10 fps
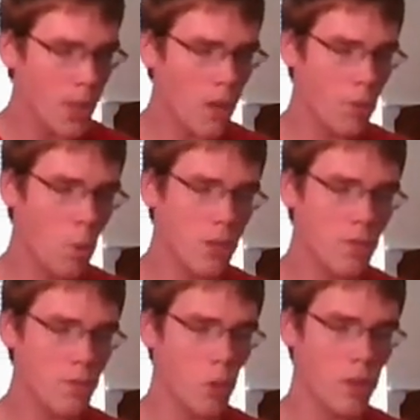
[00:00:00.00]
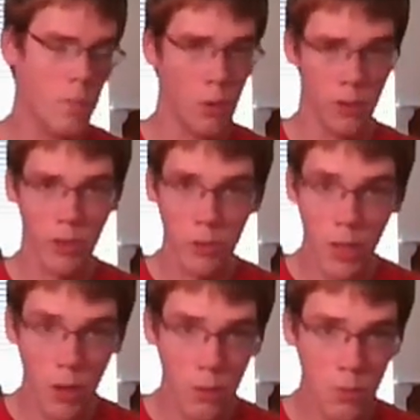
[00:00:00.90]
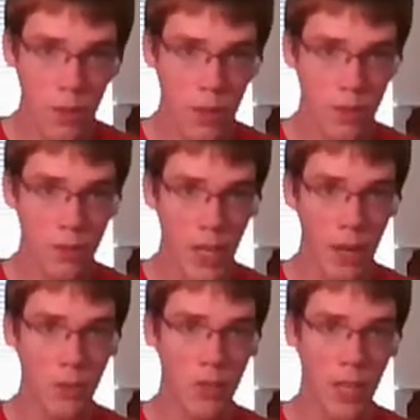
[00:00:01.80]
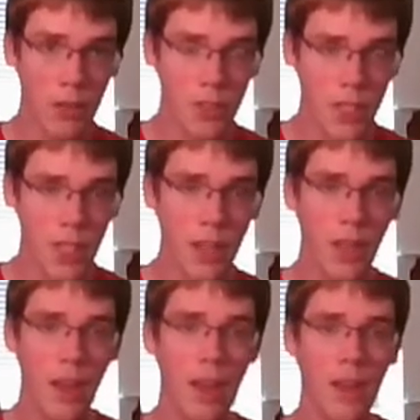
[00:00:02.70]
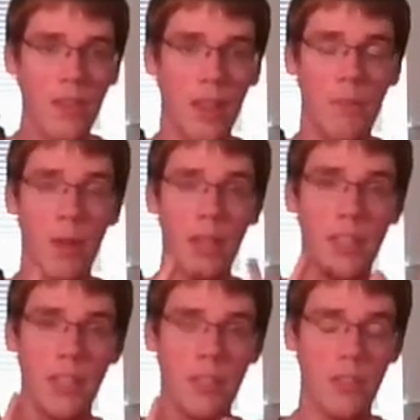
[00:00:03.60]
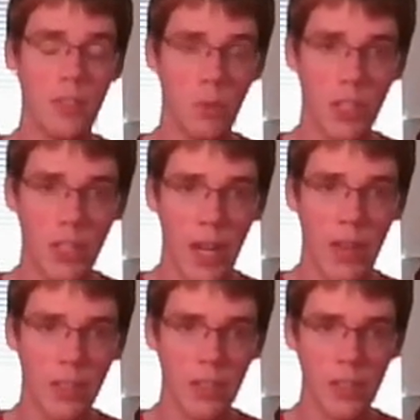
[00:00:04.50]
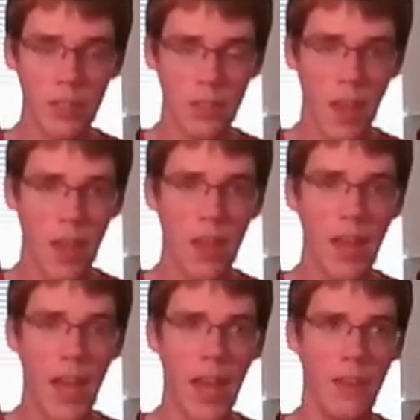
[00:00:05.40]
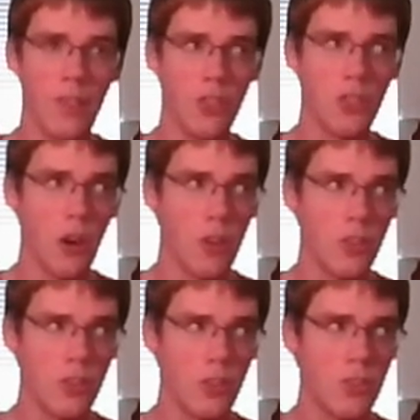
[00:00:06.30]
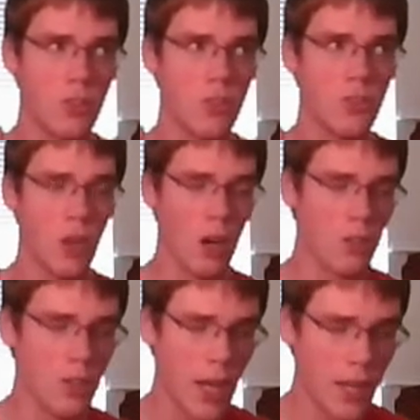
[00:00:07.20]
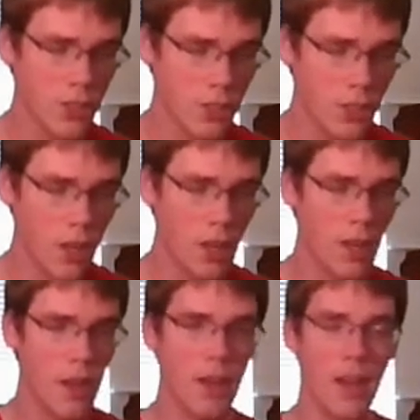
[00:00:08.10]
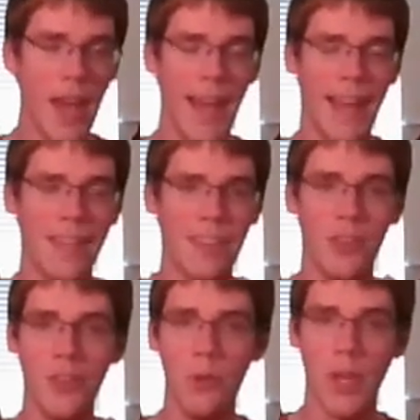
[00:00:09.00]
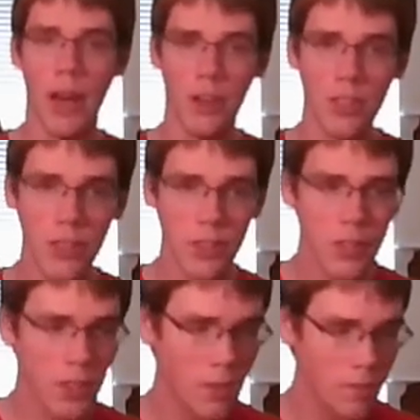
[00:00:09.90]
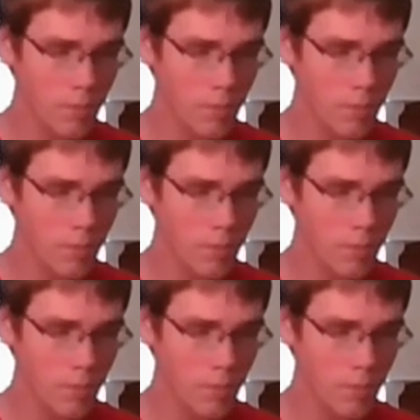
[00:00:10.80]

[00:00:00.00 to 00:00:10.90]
If it wasn't for the Boruto Tale DLC, the abilities to switch characters, and the charged chakra dash, and the new characters,